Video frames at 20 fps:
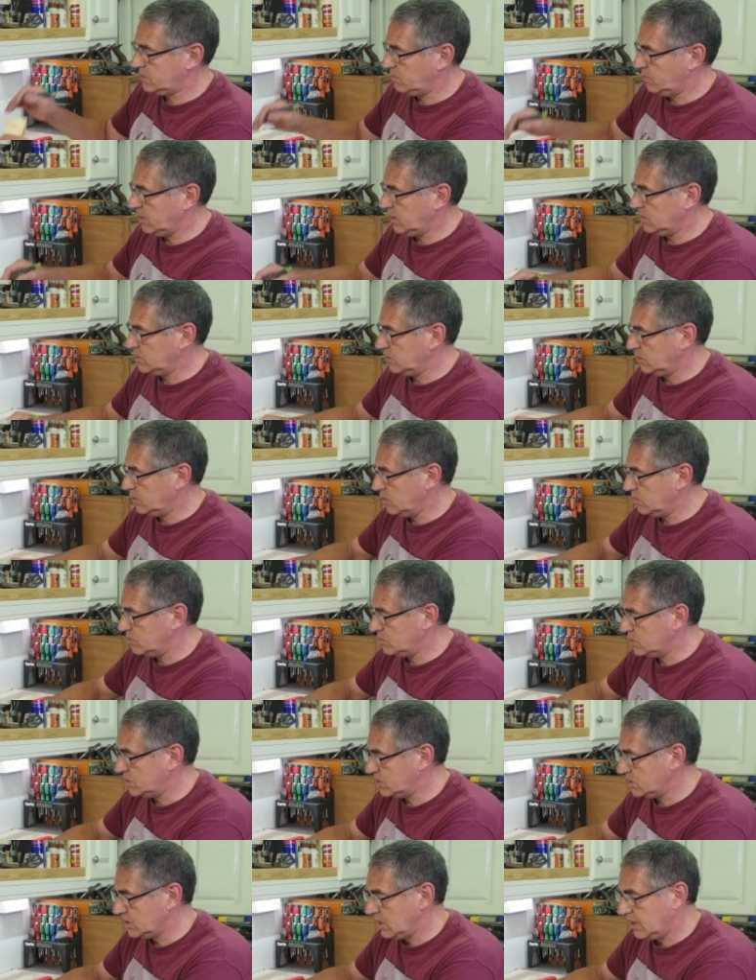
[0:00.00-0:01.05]
we're going to use
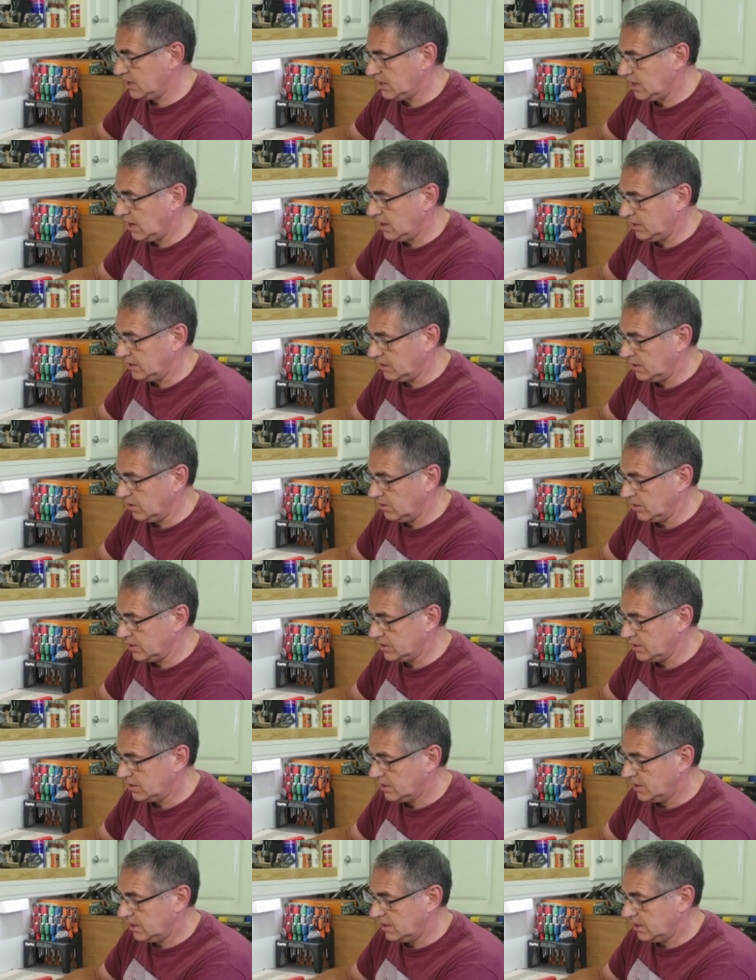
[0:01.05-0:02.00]
as our cutting guide,